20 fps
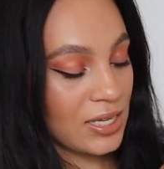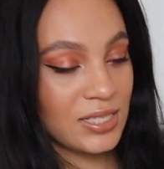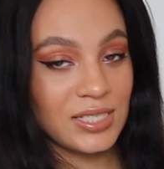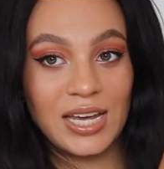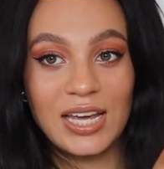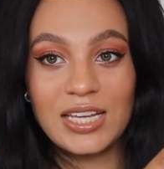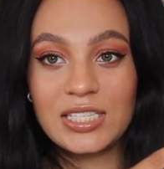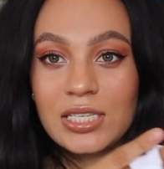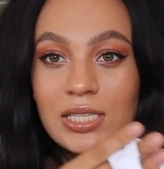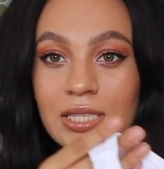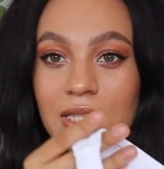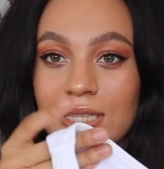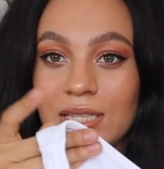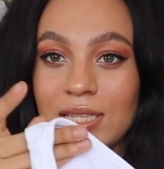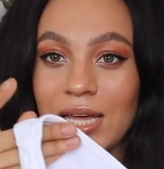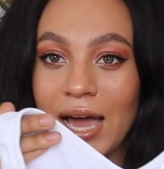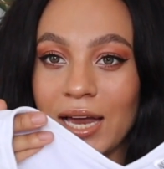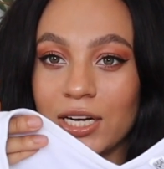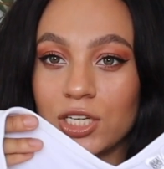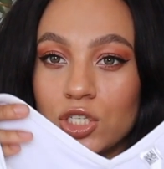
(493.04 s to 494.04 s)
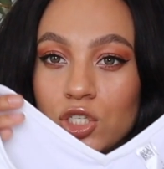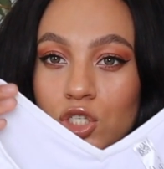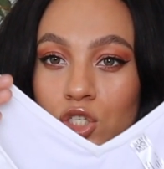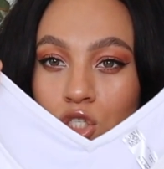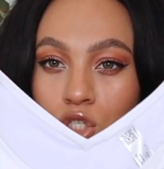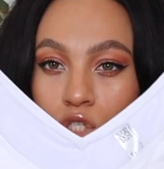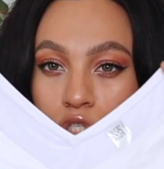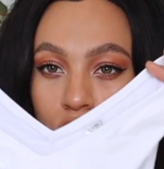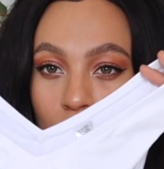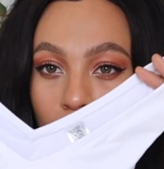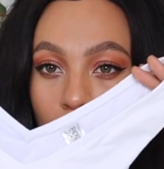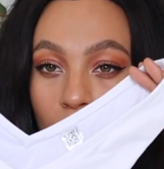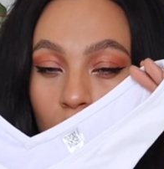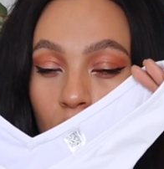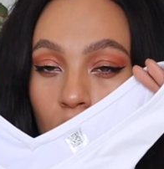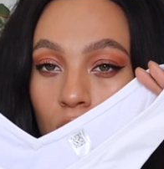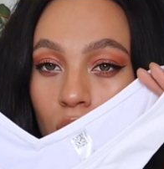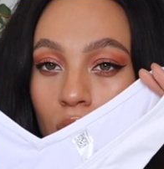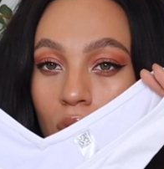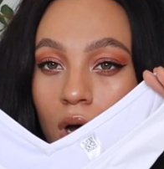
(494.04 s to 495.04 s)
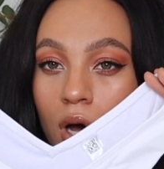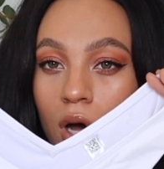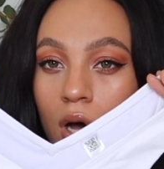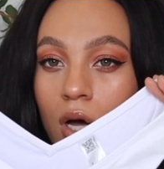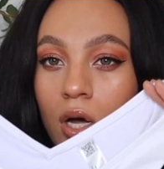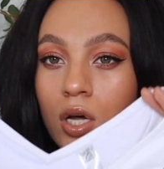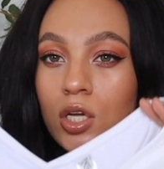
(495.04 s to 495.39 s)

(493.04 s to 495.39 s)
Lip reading: this. Isn't that so